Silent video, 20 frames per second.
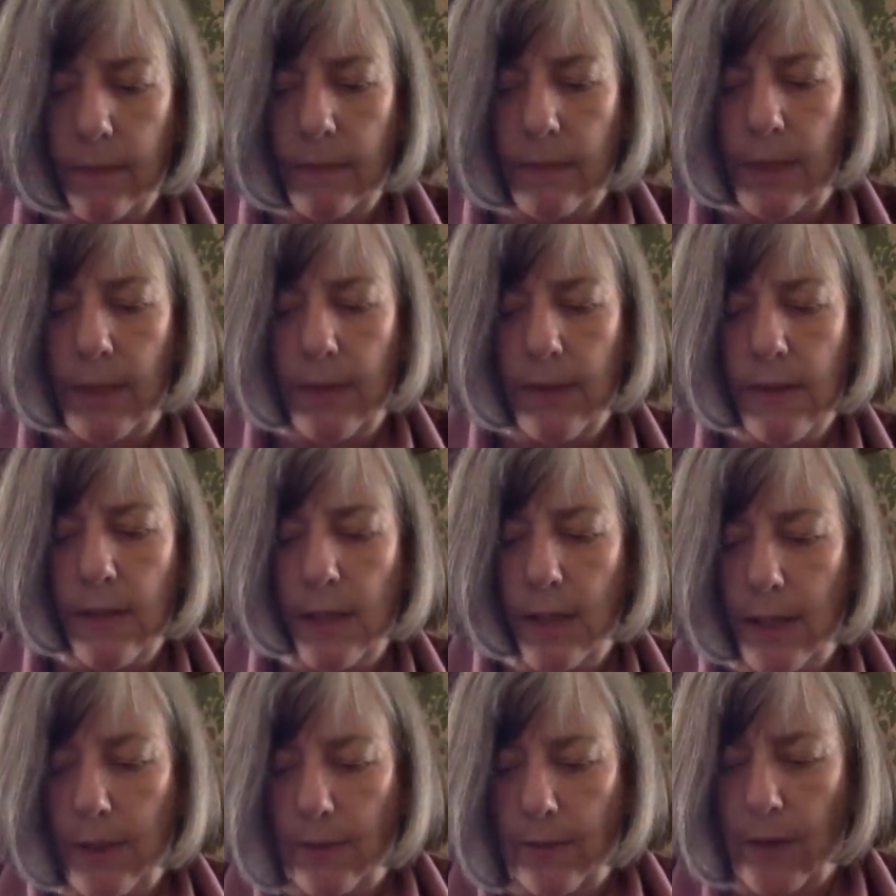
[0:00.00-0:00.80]
Let's
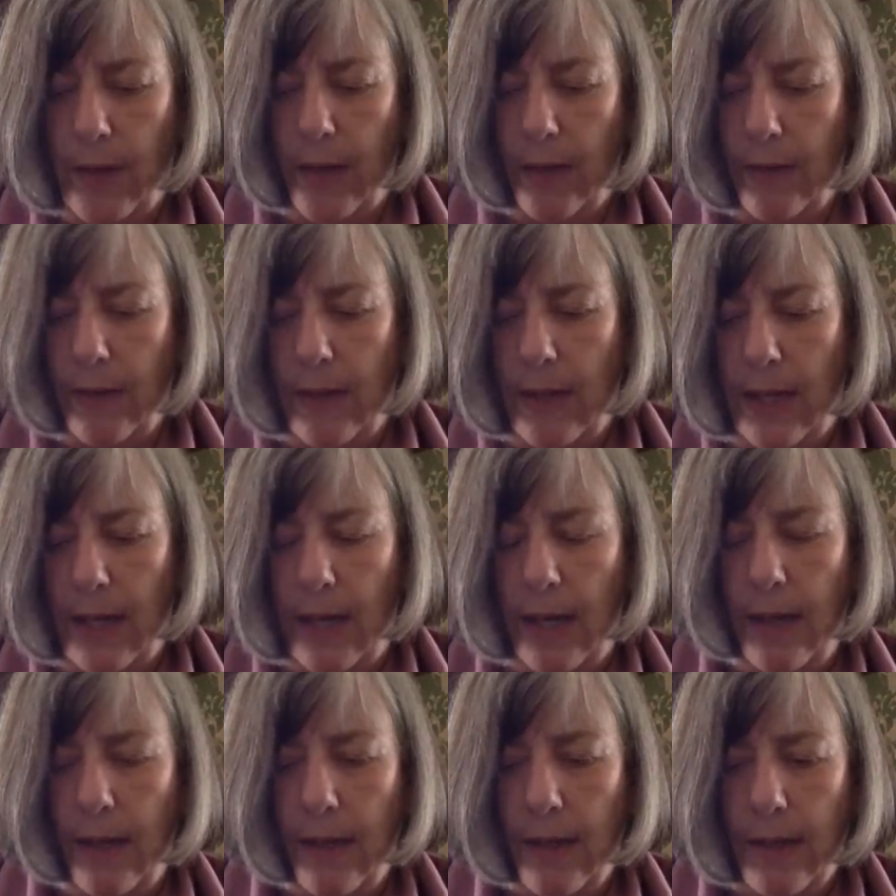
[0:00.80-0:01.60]
leave that
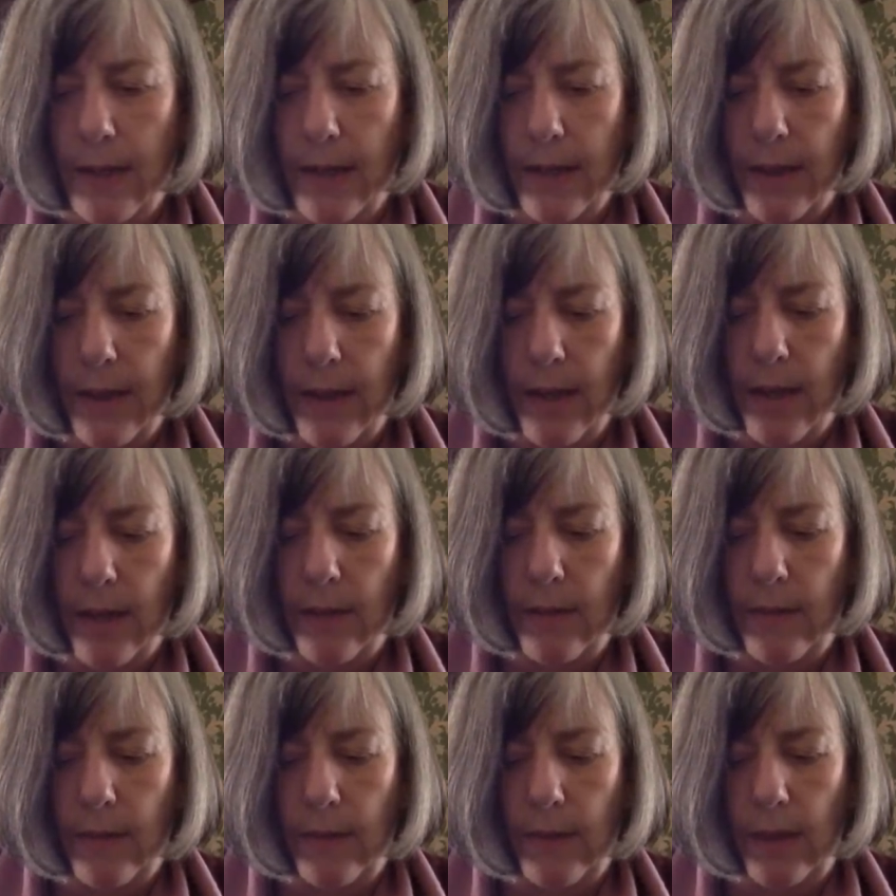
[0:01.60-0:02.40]
there
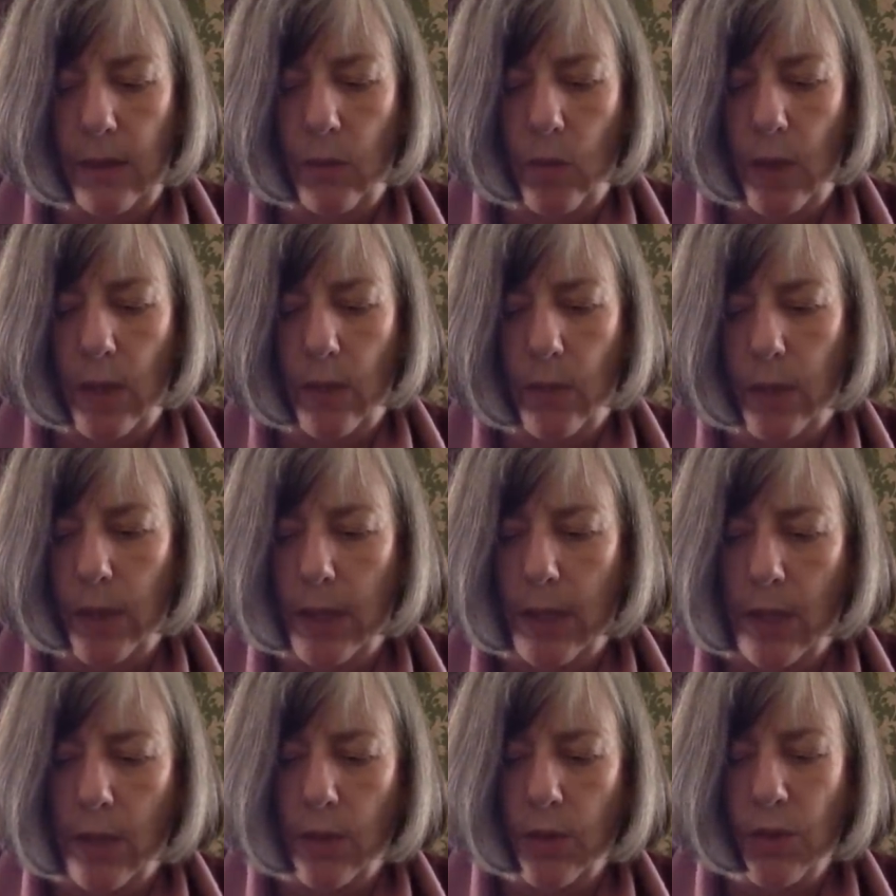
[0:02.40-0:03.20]
and see where we
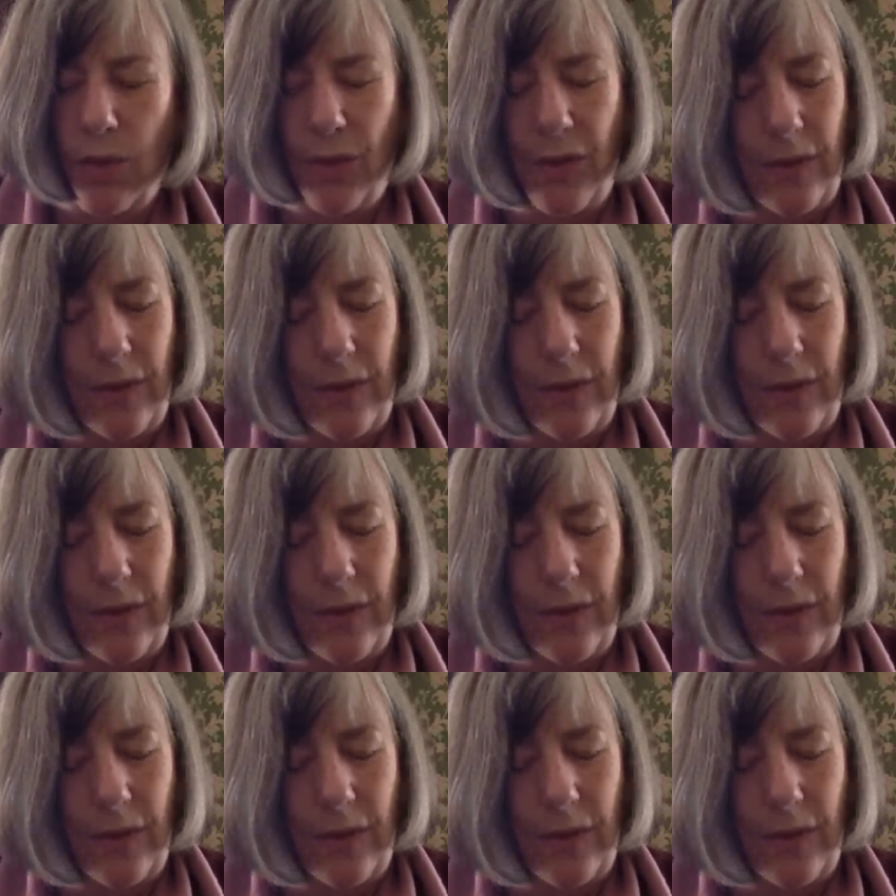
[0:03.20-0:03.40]
go to.